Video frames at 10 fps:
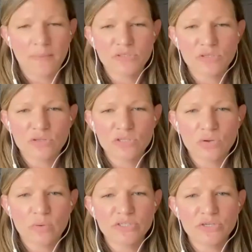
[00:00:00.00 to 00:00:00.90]
So there's a
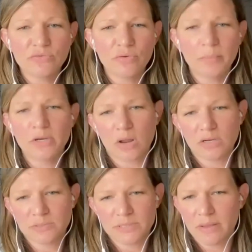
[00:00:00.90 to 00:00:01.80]
question from an
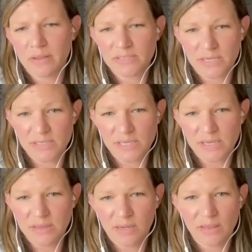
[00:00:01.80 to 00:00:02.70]
anonymous attendee
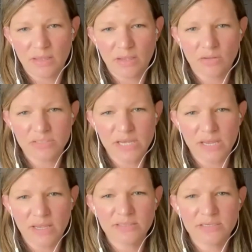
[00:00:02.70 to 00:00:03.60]
that I think I'll
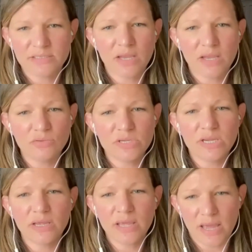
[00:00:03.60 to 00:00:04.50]
take. It says, can you take
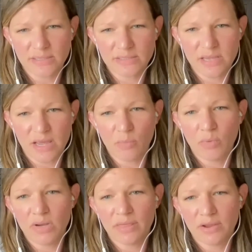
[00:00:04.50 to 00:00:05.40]
a guess at
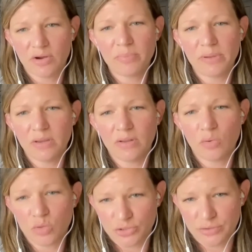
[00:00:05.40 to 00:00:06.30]
when a therapy
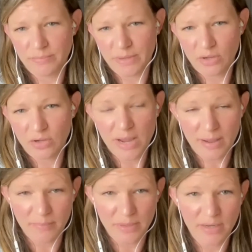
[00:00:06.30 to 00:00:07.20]
or treatment could
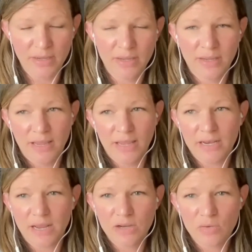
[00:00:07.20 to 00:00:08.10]
happen? And
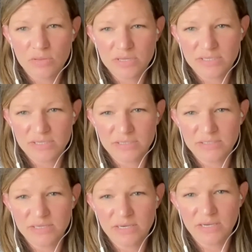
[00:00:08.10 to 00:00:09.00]
I know this is
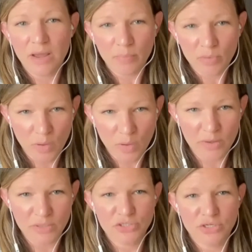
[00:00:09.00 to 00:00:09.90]
the #1
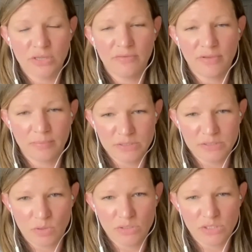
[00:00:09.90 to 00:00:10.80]
question that families
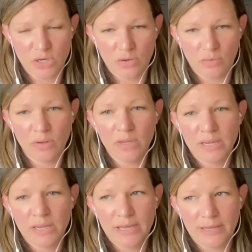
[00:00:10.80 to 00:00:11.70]
want to know.
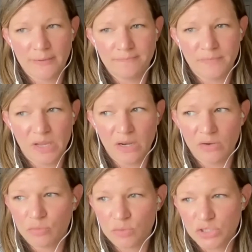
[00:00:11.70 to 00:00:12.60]
And
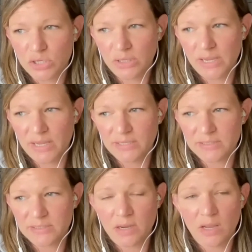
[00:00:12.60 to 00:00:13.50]
unfortunately,
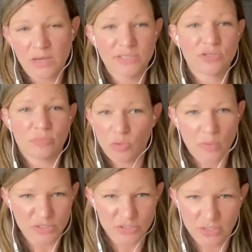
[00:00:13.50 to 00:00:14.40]
it's an unanswerable
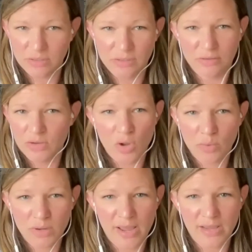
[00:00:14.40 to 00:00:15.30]
question. No
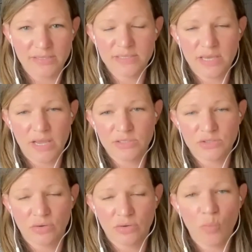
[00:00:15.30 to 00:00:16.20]
one has the answer
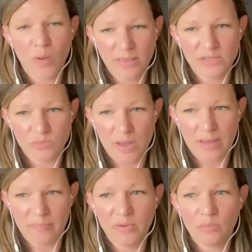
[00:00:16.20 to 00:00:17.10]
of when this will
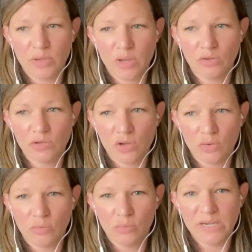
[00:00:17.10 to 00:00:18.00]
happen. We all
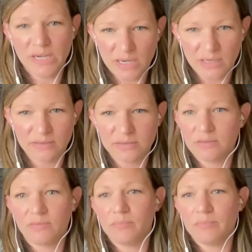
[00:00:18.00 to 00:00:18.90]
know we need it
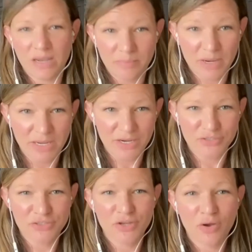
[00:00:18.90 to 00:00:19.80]
many, many
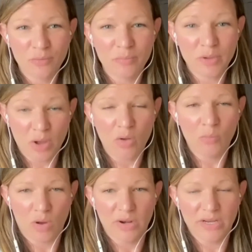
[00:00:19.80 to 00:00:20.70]
years ago, and we all
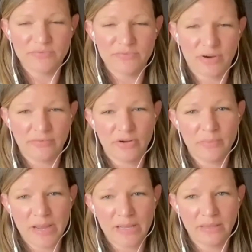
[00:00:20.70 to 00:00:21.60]
want it very, very
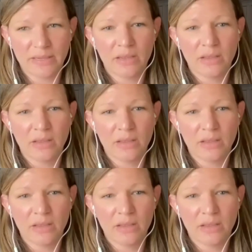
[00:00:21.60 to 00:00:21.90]
badly.